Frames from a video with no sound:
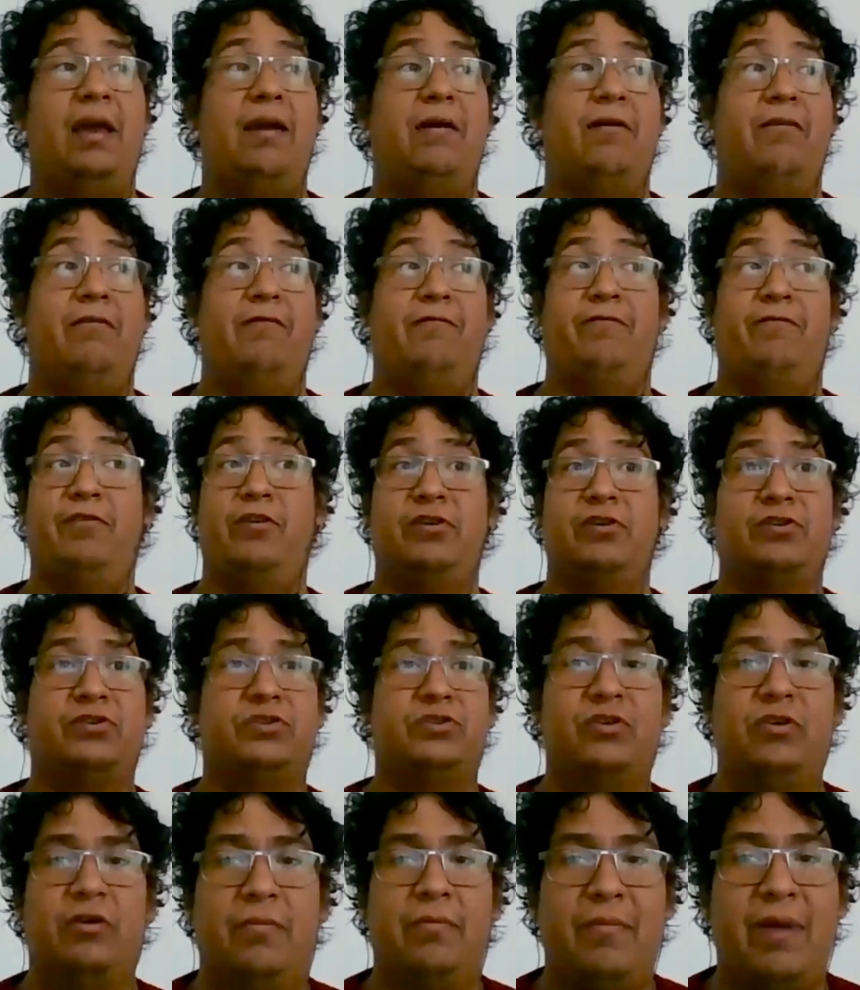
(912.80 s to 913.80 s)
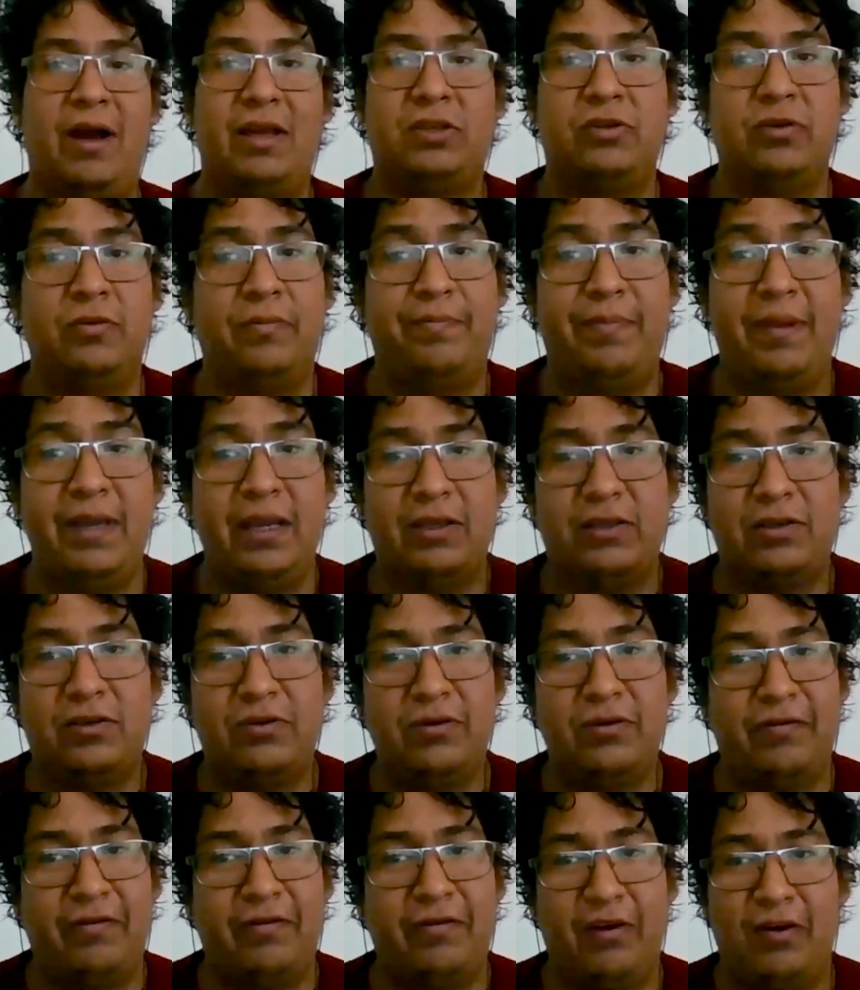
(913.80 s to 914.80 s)
For sure, Machu
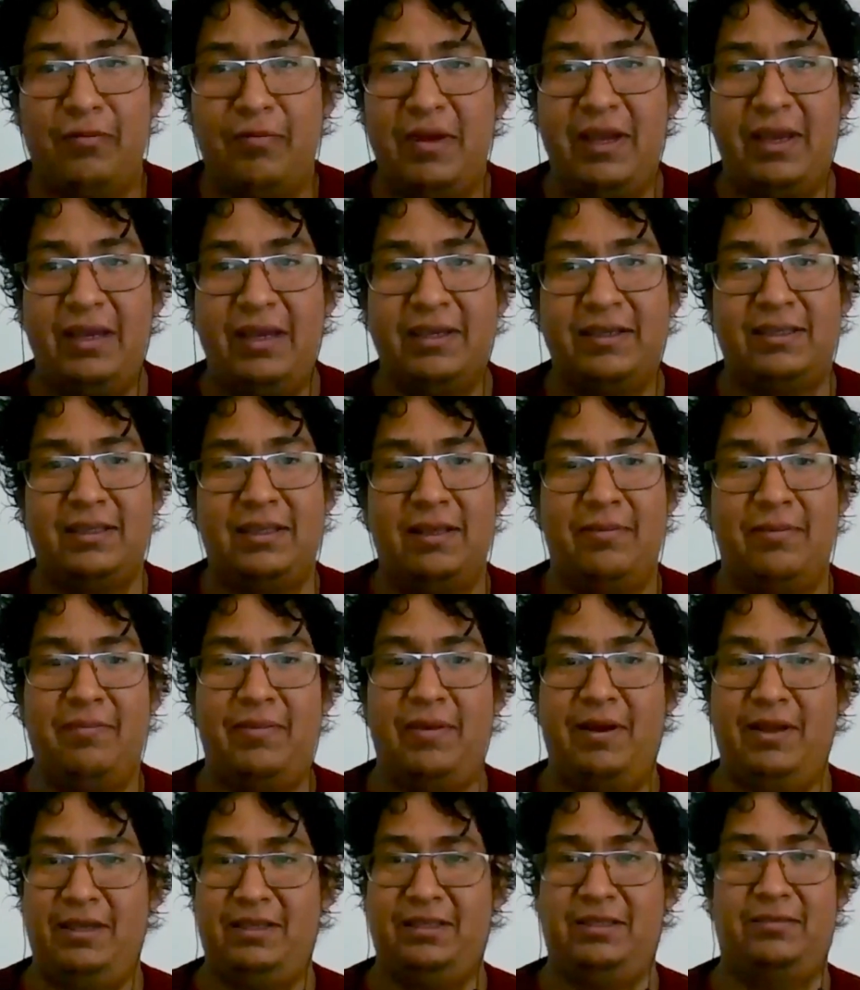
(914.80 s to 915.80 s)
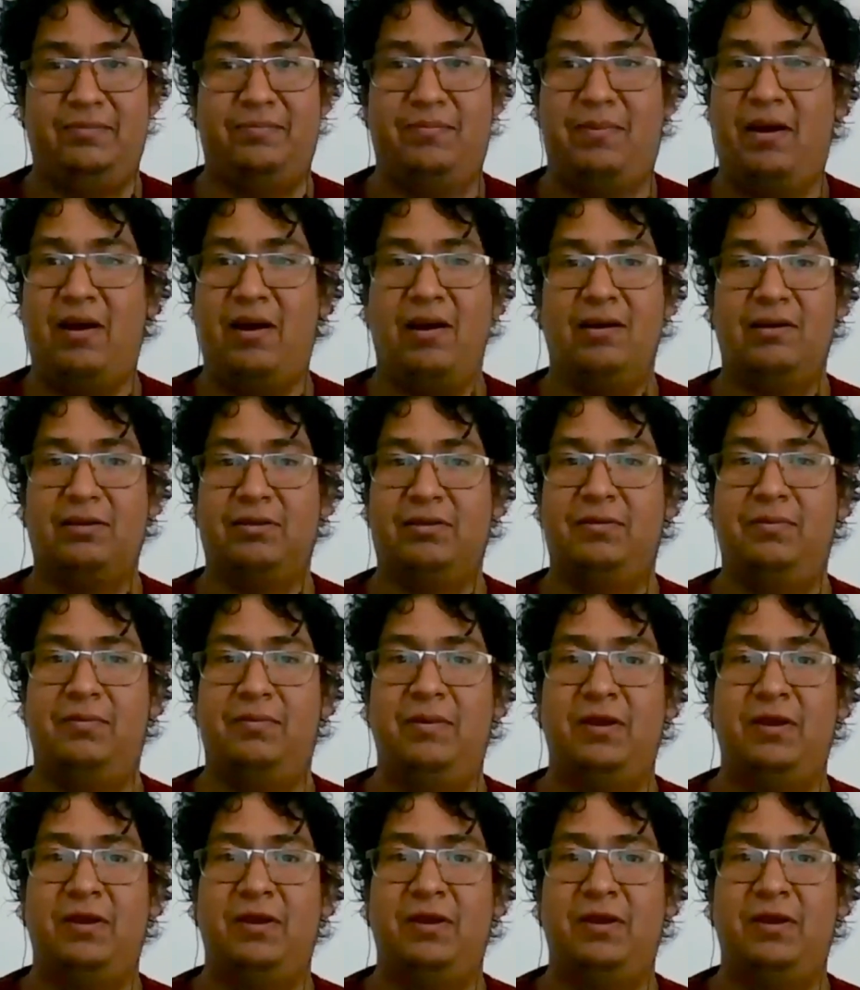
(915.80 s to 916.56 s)
Picchu for me is the best part